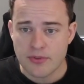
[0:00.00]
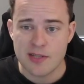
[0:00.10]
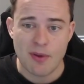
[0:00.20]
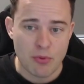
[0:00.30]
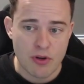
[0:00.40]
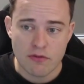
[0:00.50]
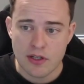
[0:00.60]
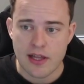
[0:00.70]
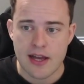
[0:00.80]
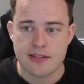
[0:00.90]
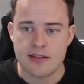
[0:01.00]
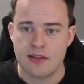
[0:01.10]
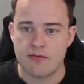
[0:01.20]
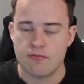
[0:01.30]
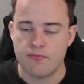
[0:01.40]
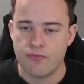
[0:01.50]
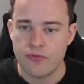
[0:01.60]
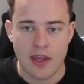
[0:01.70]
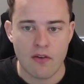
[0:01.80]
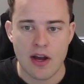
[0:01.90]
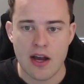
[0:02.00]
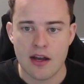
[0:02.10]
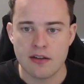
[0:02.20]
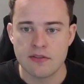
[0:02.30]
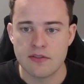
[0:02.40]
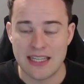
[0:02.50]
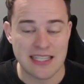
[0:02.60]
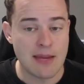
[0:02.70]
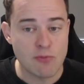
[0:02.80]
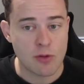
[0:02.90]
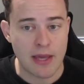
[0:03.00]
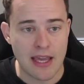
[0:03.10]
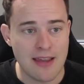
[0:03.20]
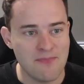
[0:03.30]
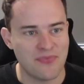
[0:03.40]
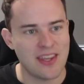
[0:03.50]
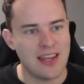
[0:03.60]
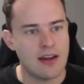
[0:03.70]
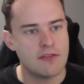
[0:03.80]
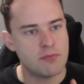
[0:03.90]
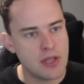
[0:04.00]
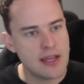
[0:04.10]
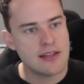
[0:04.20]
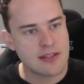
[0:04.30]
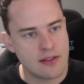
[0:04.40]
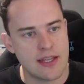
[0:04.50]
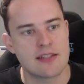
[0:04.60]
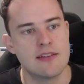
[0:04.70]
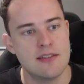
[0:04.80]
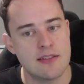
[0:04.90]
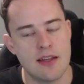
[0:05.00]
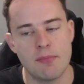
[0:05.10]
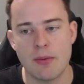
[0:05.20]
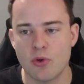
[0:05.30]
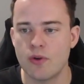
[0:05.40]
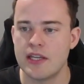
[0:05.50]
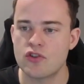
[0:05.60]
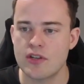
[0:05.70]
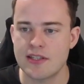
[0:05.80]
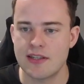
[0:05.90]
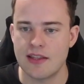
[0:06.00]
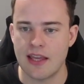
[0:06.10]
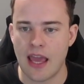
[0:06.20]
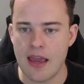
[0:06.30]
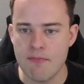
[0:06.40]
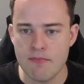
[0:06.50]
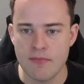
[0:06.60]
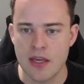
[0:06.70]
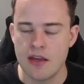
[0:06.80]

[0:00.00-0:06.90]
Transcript: because people have realized that there seem to be enough players, collectors, and people who are interested in the game